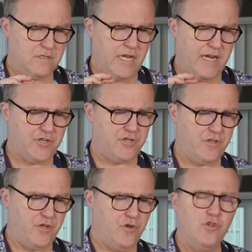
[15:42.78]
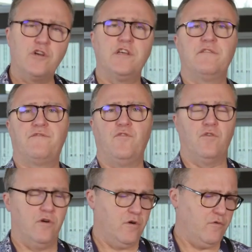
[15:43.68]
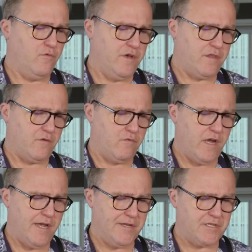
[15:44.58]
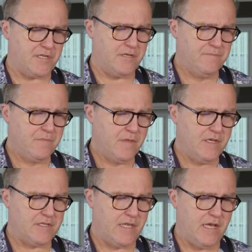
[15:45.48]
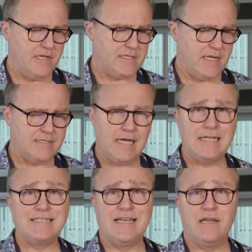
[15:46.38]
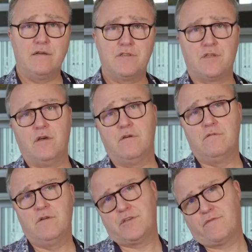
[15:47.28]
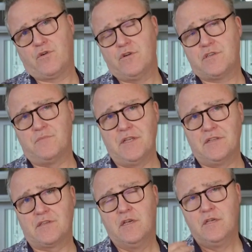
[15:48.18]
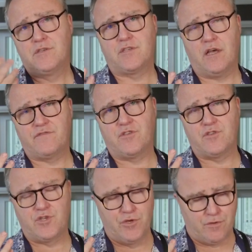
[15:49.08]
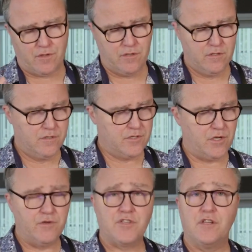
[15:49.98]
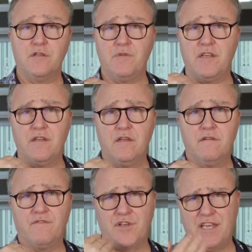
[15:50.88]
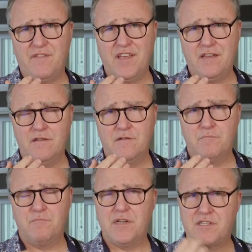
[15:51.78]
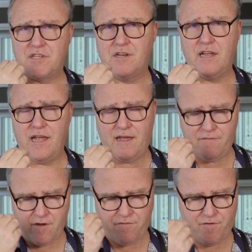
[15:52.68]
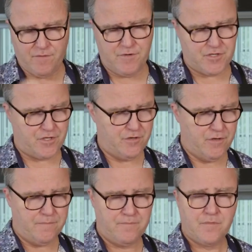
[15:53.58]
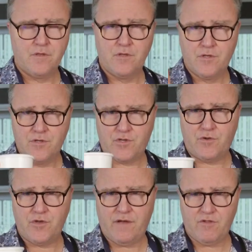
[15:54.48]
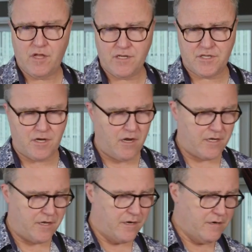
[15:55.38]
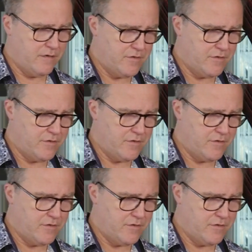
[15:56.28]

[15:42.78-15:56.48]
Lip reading: texture that you're looking for with the rice is that it's al dente, so, which of course means soft to the tooth. So it's gonna be forgiving, but it's gonna have a firmness to it. So you have a lot of stock here.